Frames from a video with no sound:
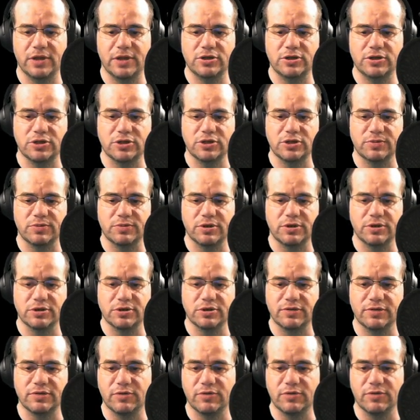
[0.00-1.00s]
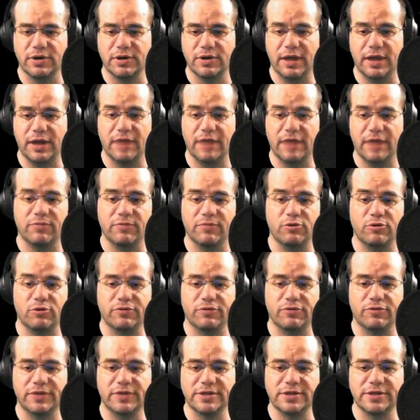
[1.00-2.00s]
just because I've done have more
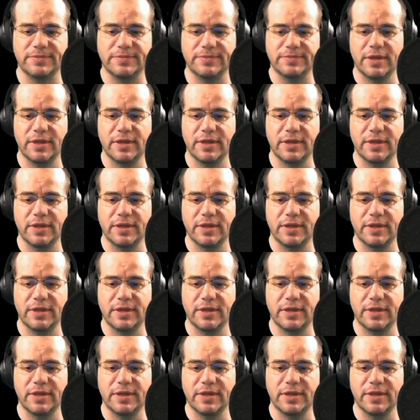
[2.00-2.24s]
of these,